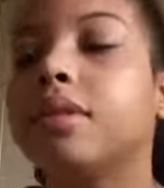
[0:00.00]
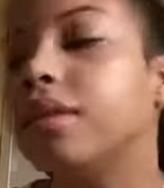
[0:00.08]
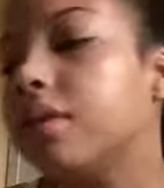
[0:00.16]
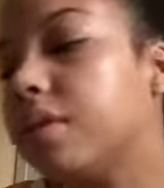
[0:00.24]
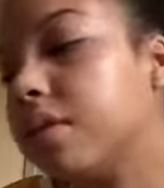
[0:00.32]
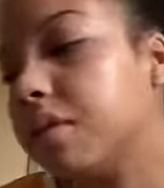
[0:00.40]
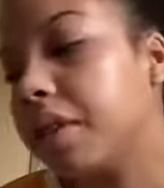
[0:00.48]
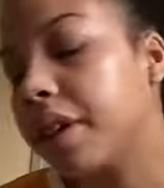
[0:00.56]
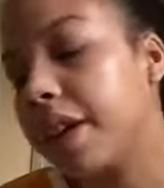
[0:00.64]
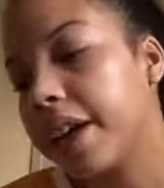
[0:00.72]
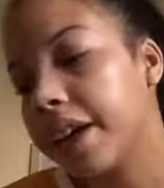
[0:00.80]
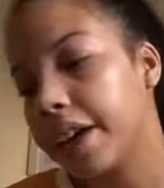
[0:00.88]
Oh,
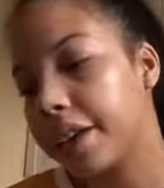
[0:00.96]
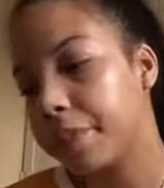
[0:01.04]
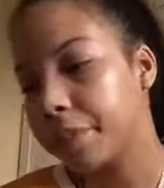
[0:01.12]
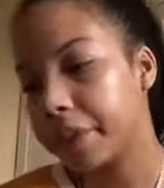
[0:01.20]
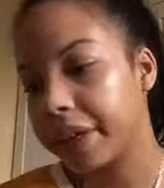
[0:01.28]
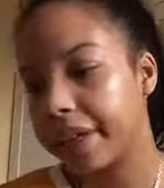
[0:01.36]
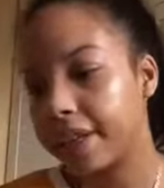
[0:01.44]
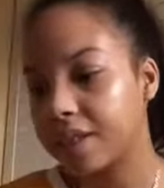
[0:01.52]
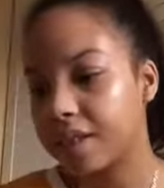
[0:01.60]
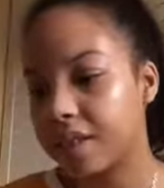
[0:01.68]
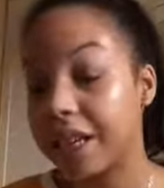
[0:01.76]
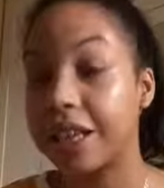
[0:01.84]
he
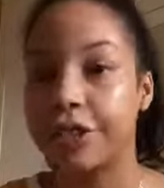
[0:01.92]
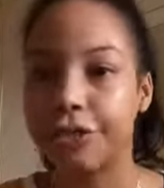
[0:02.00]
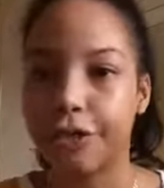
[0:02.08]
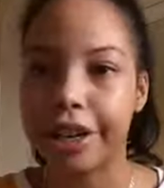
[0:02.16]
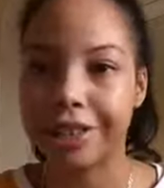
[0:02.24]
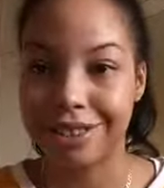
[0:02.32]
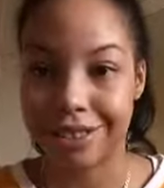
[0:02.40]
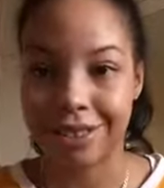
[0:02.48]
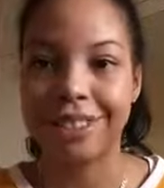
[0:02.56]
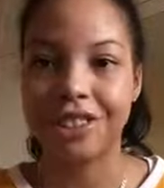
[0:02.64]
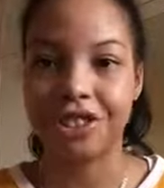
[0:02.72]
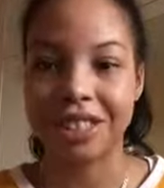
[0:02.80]
paid his friend.
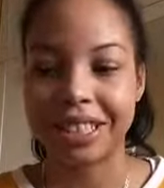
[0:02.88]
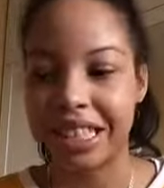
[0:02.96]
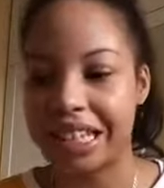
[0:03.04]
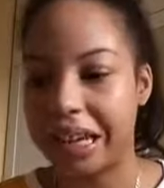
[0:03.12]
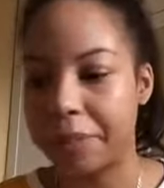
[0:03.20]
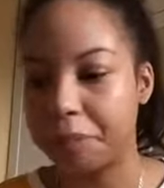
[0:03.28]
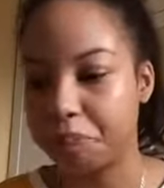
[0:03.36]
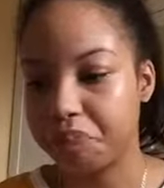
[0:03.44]
Let's just say that.